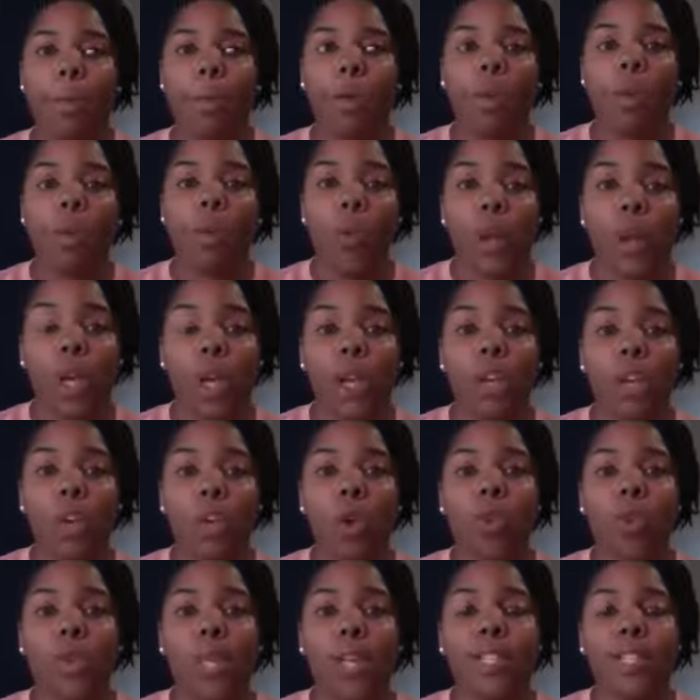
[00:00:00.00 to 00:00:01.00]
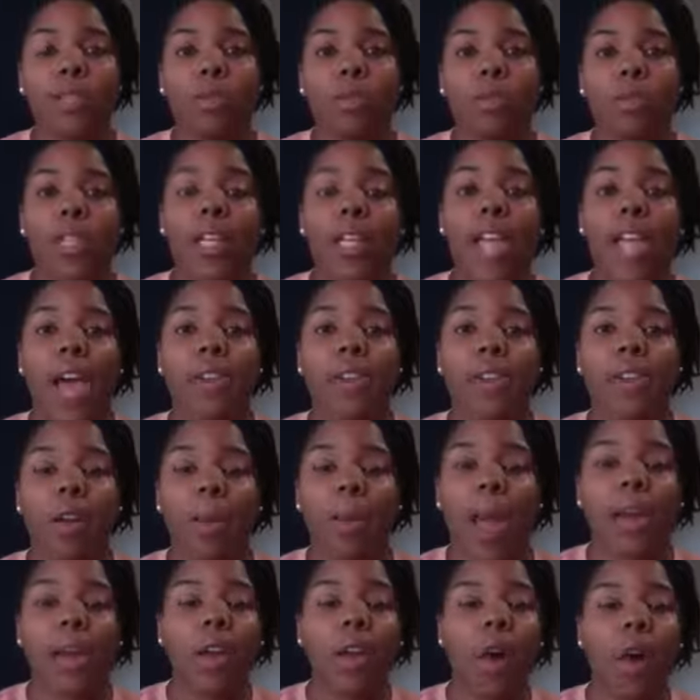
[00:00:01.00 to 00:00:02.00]
we're going to do this together.
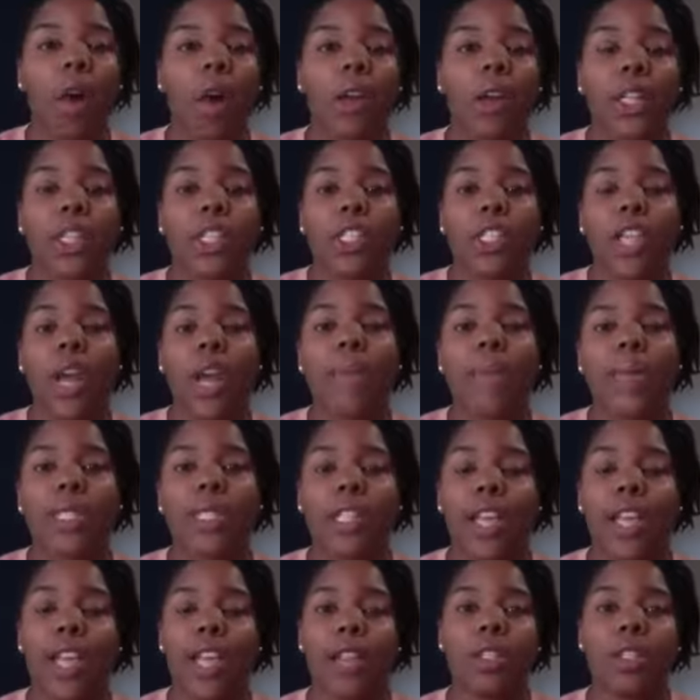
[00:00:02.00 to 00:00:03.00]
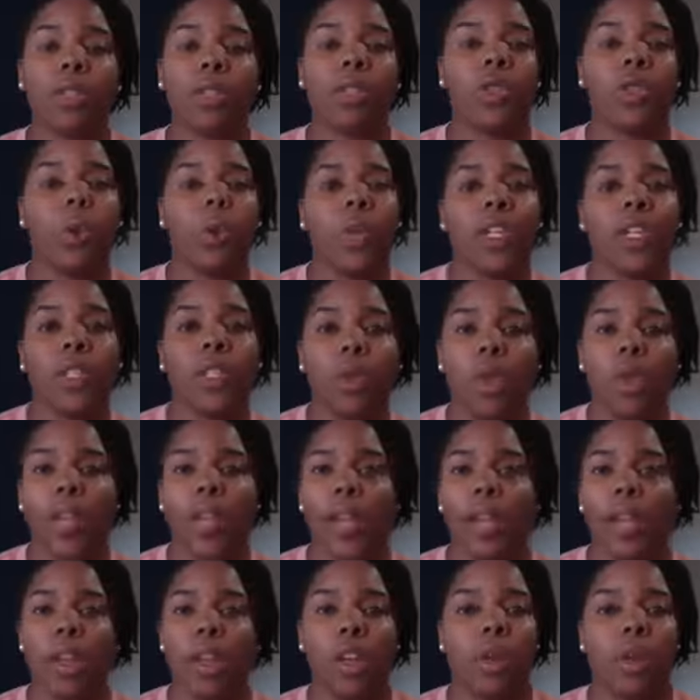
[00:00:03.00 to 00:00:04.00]
My goal is Chairman 10,
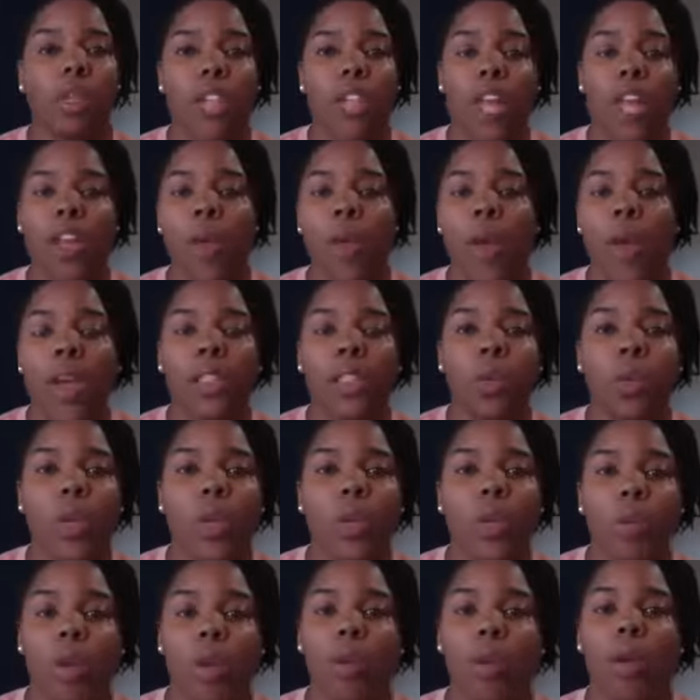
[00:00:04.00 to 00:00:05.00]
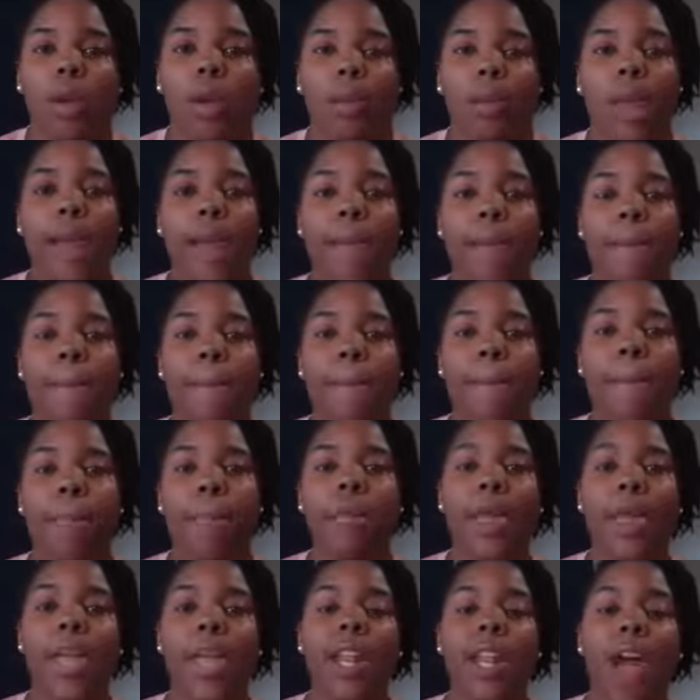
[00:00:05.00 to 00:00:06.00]
2020, January 2021, right?
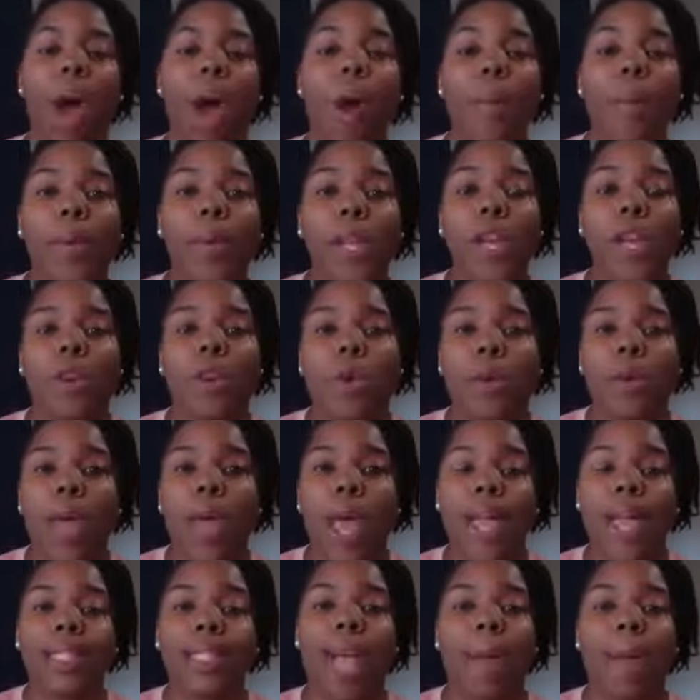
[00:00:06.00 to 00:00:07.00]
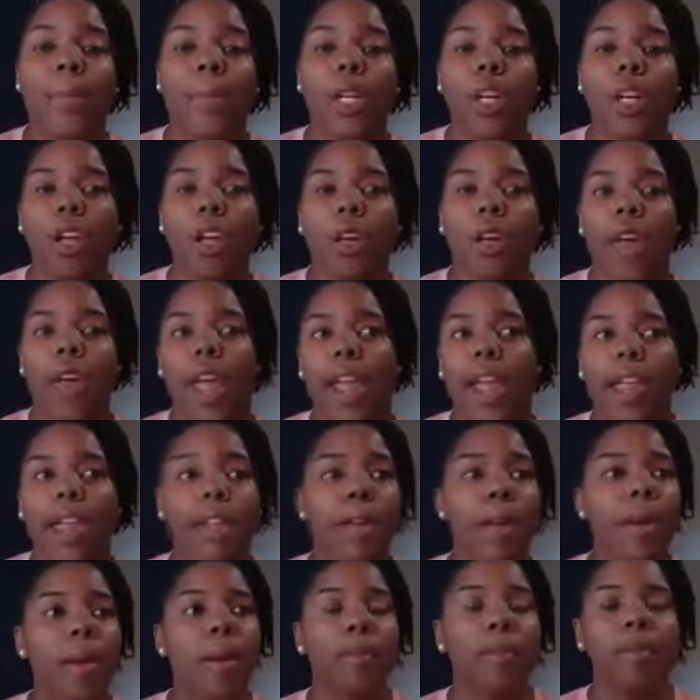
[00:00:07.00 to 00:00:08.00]
And how I'm going to do that is I'm going to create
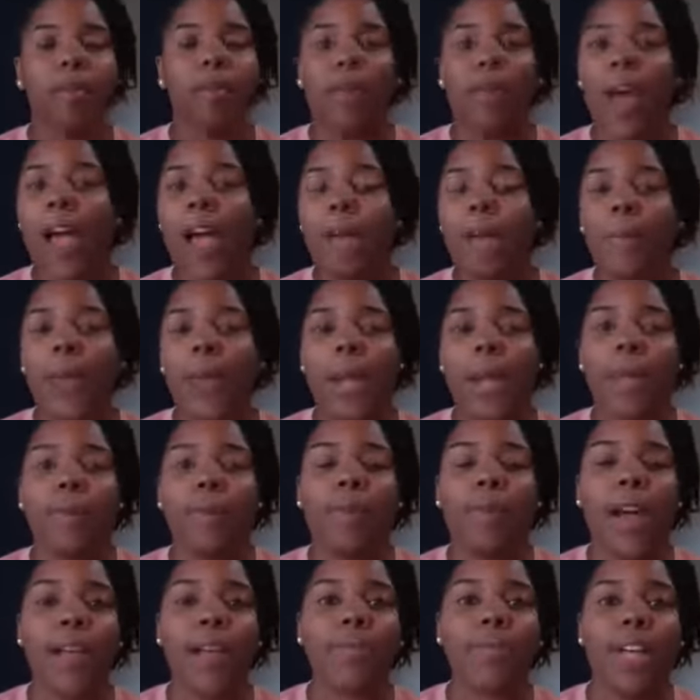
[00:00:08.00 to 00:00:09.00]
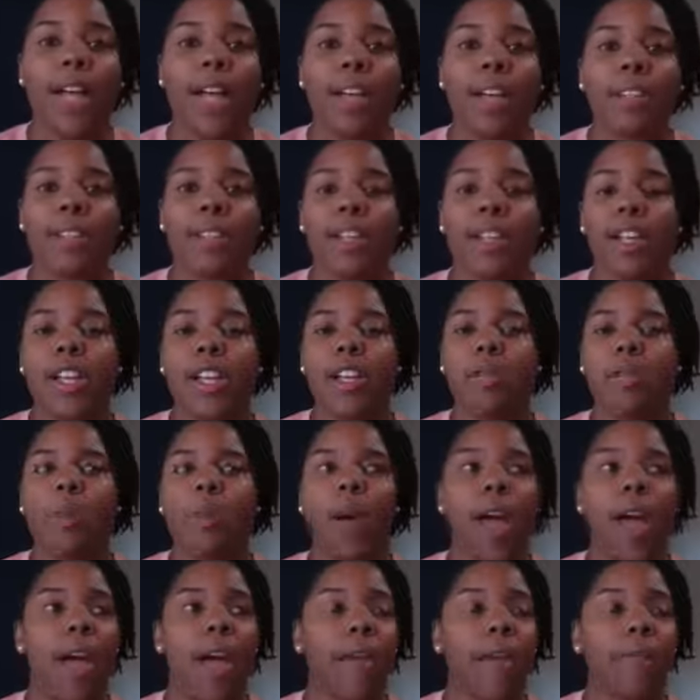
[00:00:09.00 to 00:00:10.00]
5 Platinum 5000s,
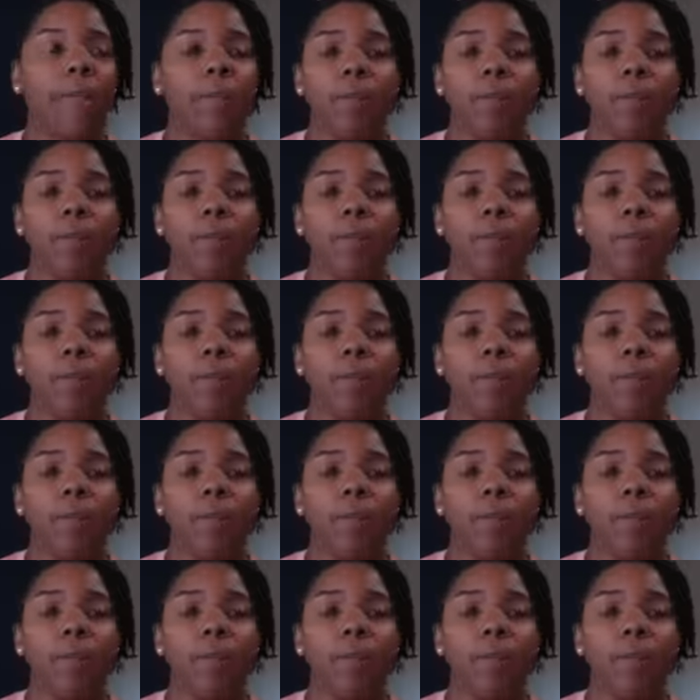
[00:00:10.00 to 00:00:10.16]
5